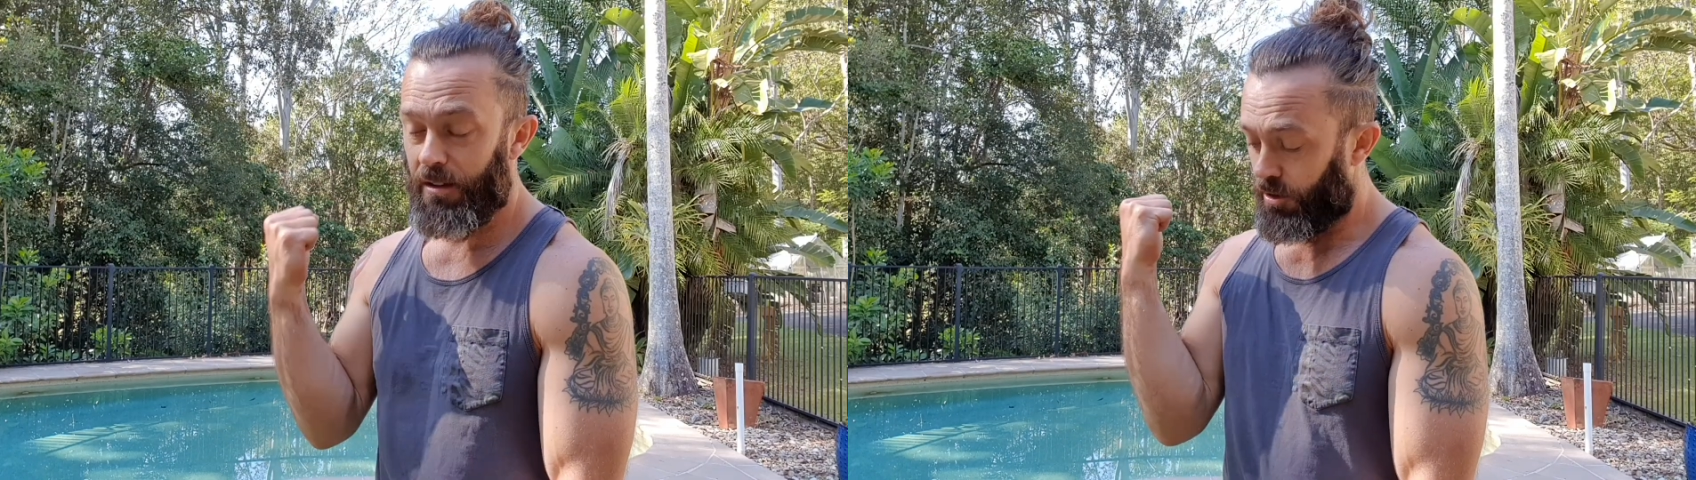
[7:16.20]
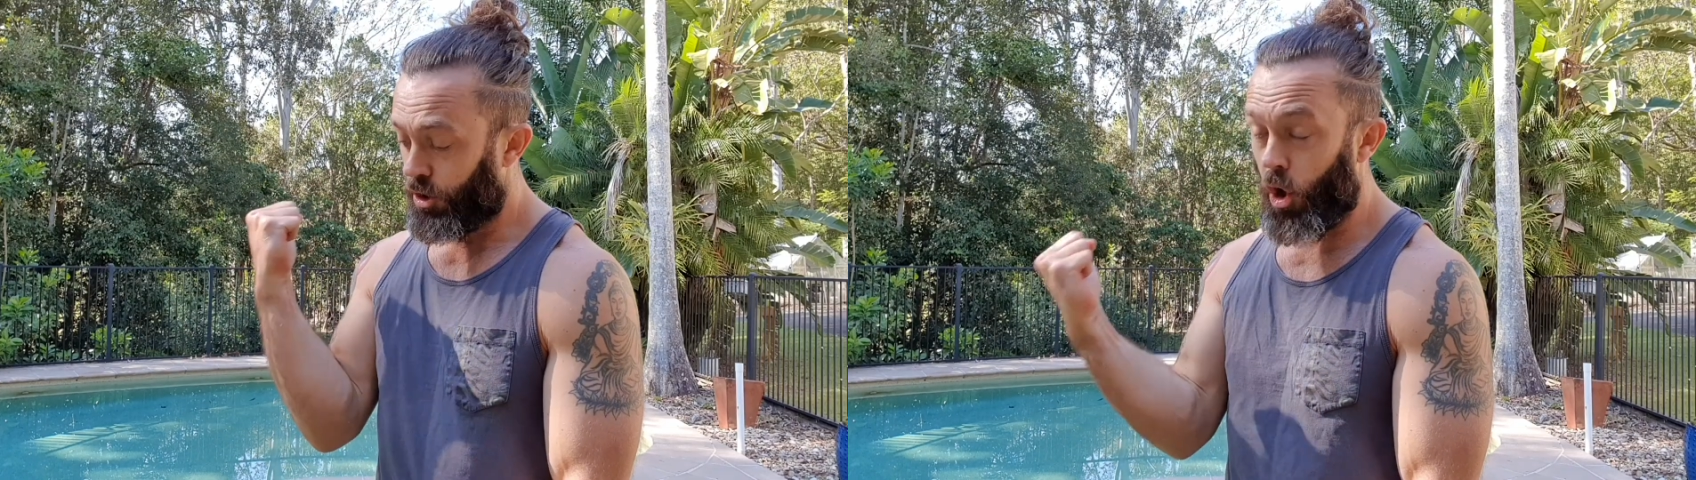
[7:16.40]

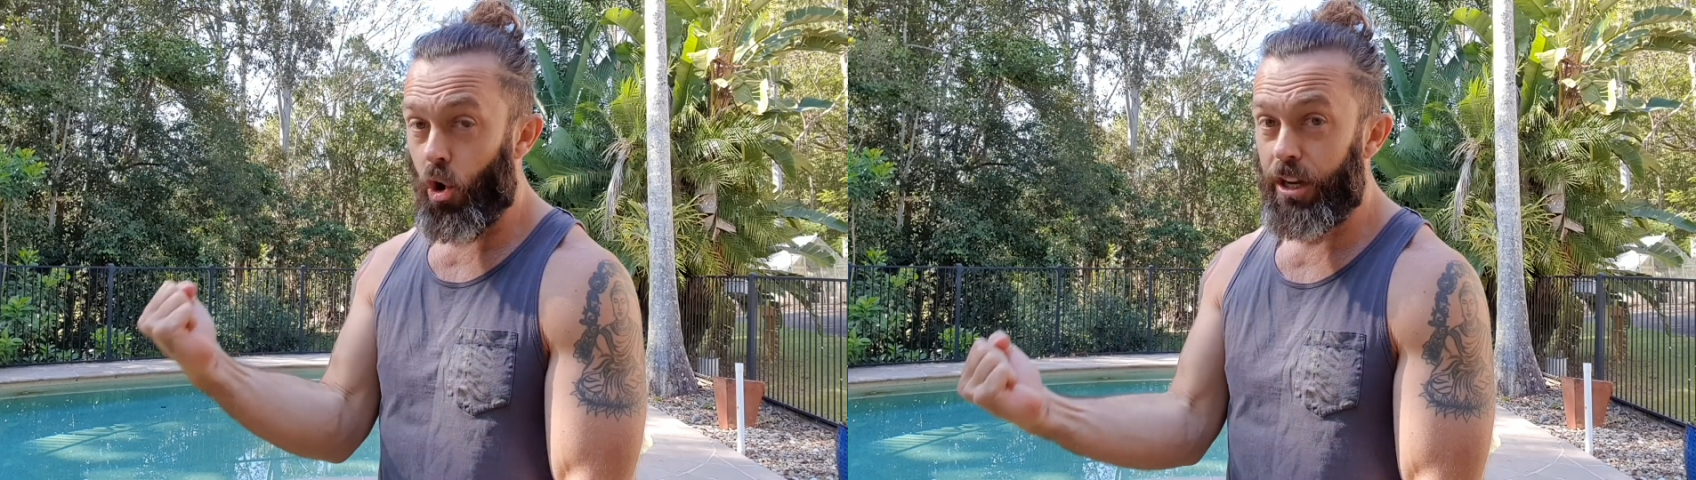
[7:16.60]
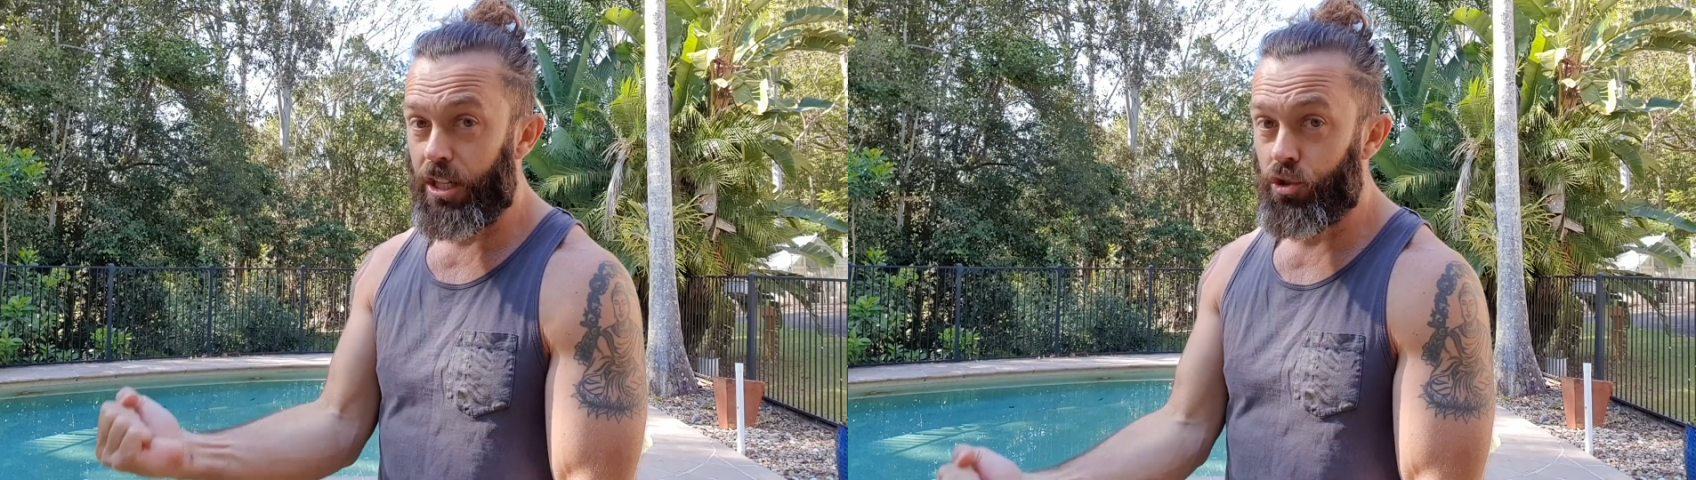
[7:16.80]

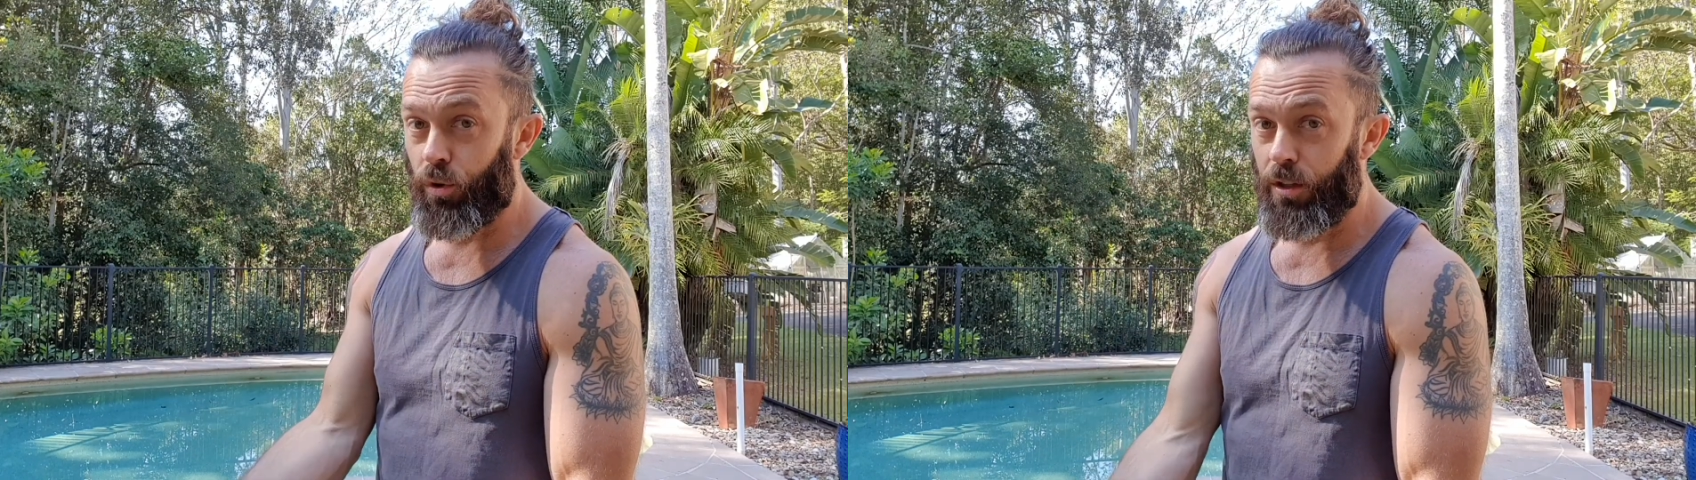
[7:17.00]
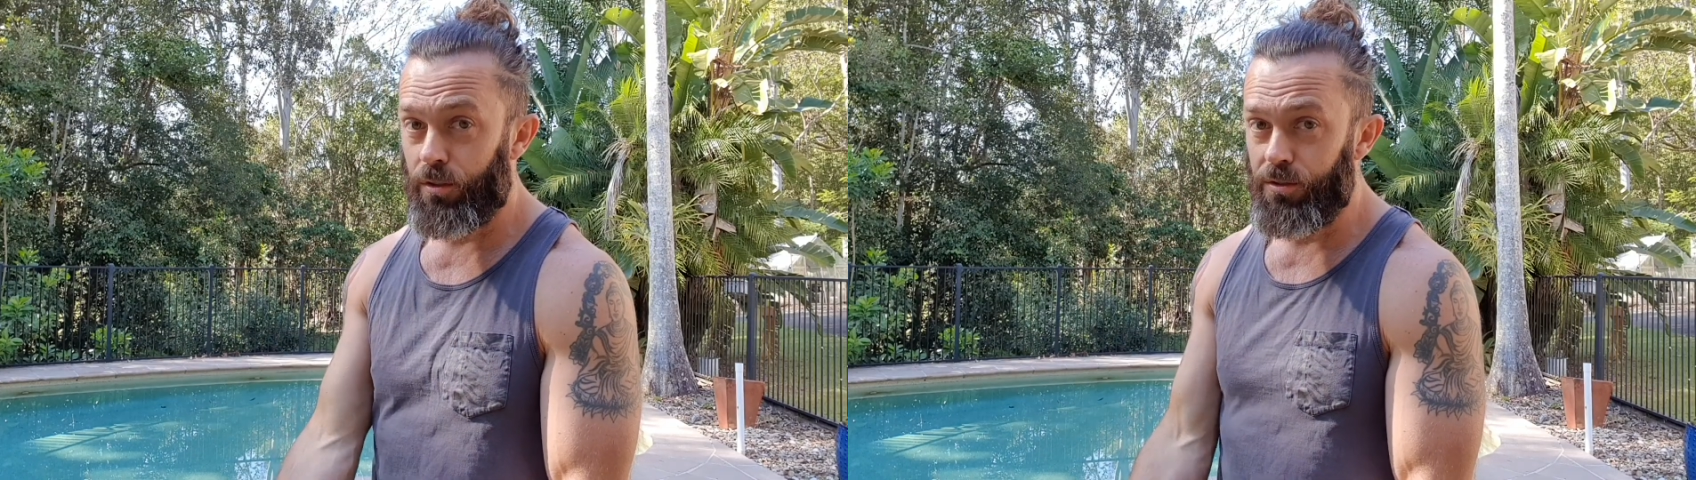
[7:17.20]
loading
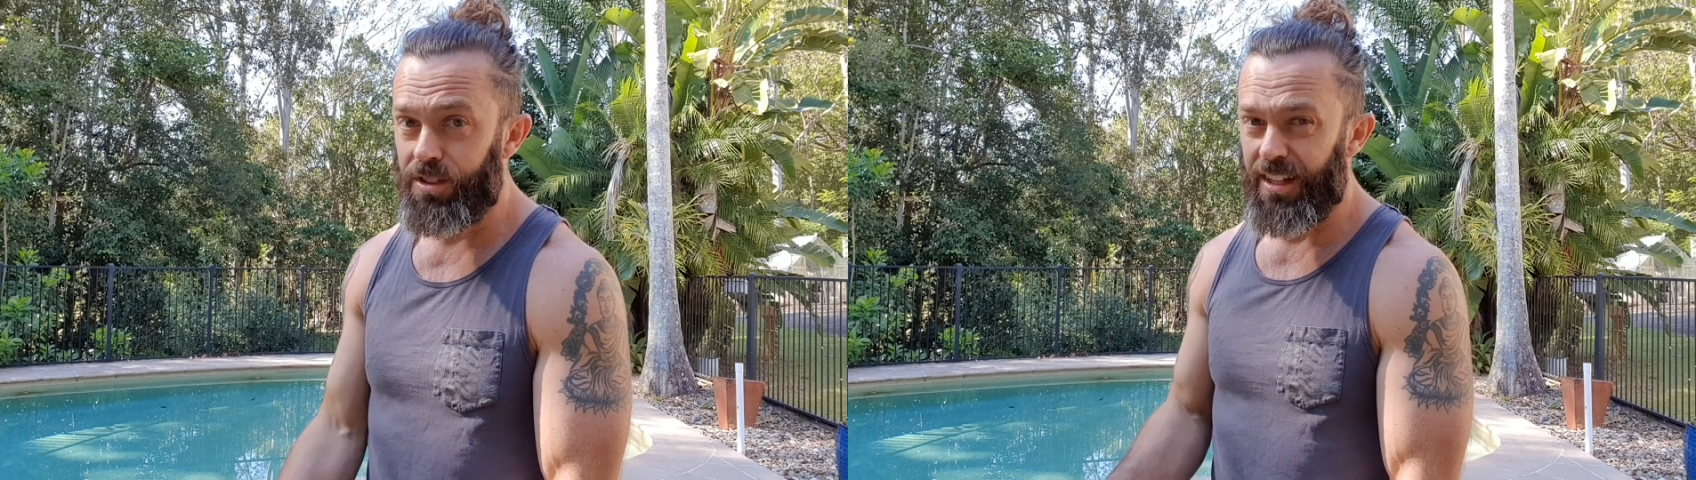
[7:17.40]
drills,